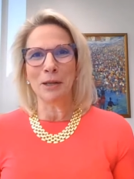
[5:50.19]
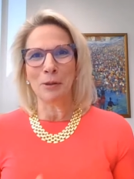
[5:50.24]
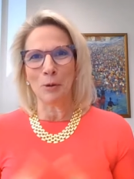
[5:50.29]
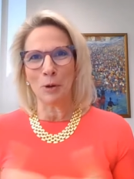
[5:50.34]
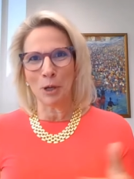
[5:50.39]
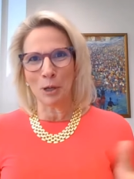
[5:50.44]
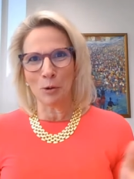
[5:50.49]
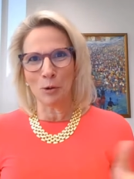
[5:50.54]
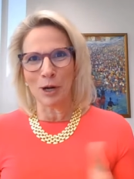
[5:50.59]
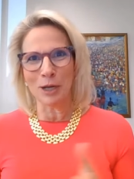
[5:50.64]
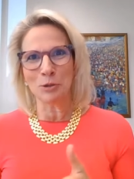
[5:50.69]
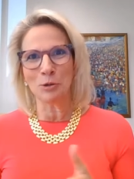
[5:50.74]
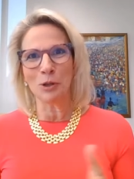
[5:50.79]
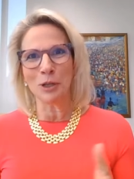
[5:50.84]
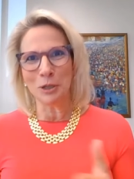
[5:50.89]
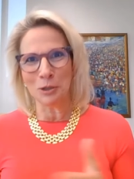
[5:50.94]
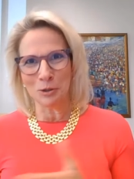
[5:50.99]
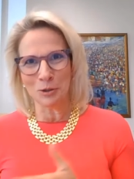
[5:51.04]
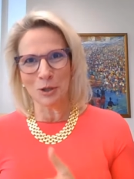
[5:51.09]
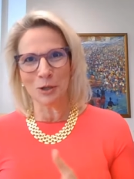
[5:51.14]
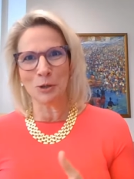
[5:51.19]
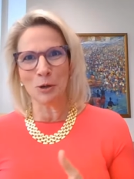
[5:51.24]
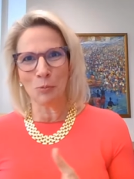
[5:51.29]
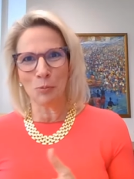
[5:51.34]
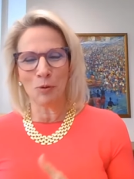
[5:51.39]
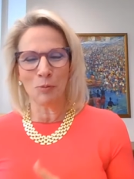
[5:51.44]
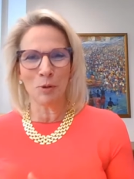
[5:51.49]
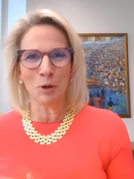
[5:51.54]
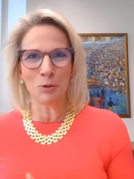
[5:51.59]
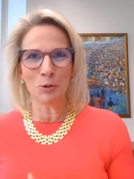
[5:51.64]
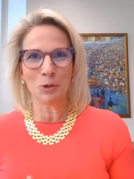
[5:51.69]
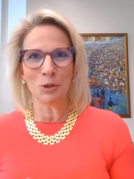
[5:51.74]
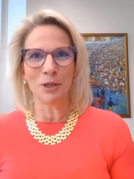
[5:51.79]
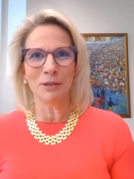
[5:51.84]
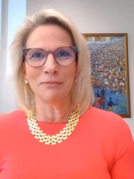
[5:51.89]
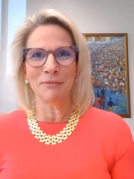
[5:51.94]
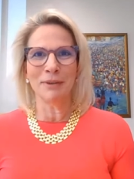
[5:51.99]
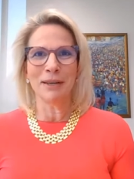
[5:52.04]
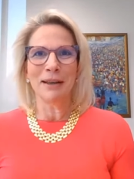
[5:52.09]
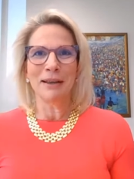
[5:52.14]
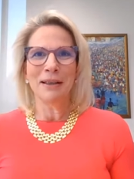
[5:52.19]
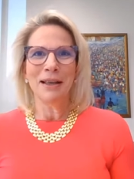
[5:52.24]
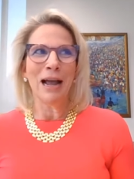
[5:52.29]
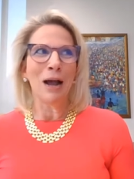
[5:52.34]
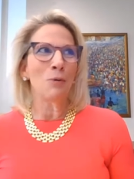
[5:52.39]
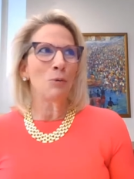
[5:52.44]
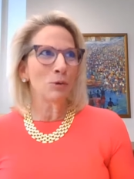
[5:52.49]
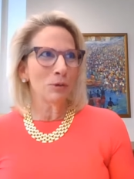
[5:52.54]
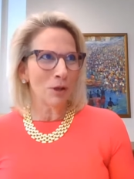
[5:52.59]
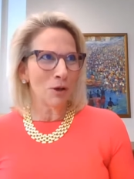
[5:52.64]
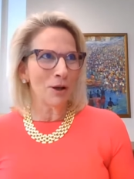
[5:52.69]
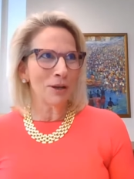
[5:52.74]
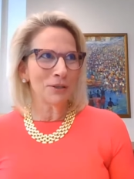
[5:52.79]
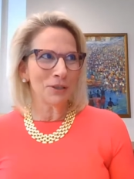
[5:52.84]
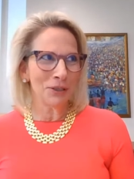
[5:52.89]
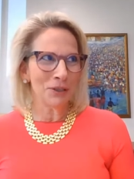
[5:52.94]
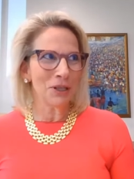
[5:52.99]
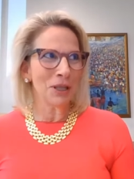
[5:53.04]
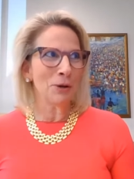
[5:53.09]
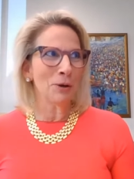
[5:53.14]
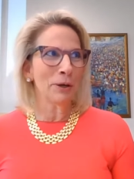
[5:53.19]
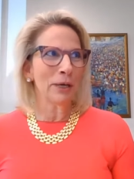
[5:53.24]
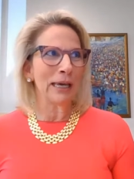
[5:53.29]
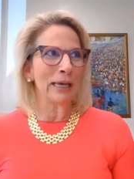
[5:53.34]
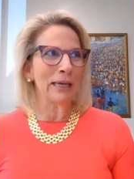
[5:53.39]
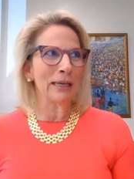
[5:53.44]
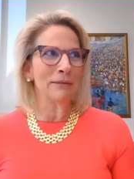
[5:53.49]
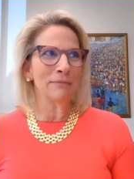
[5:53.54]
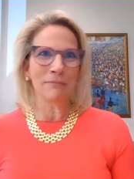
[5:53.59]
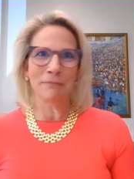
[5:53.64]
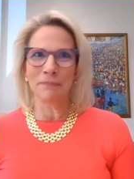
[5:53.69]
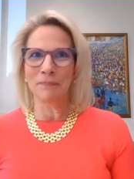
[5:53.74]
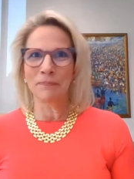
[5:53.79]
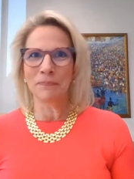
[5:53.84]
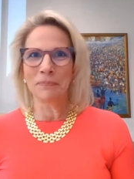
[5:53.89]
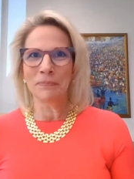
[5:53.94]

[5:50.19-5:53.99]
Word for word: You know, congratulations on your promotion. Our loss is their gain.